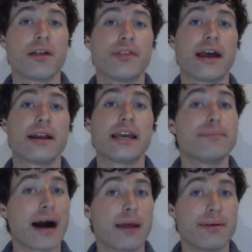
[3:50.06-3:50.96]
then he
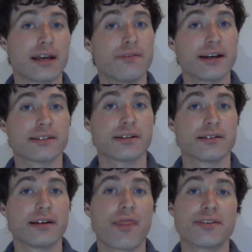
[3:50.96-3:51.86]
might have been convicted
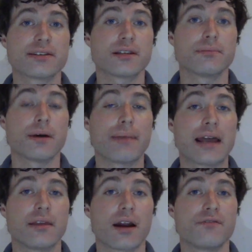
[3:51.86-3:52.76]
and the system
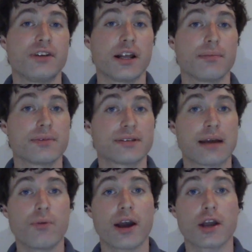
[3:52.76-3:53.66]
might not have treated him the
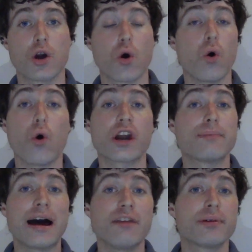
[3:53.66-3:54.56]
same way. Or
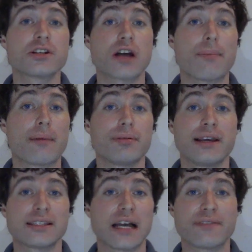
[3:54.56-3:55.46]
he might have been shot by
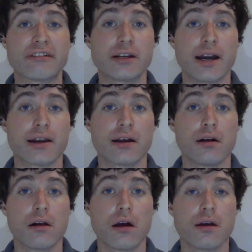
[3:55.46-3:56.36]
police that very night.
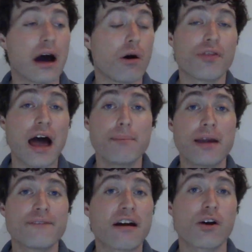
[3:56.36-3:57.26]
Now, that
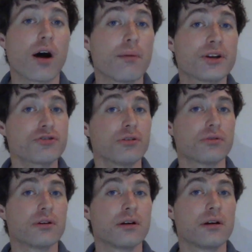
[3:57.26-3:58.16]
may very well be
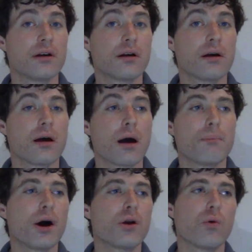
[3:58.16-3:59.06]
true.
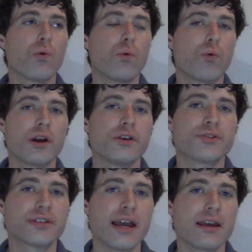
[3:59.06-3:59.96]
But what are you
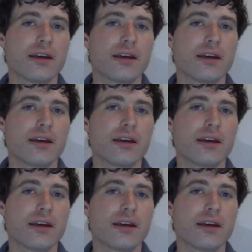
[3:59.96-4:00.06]
saying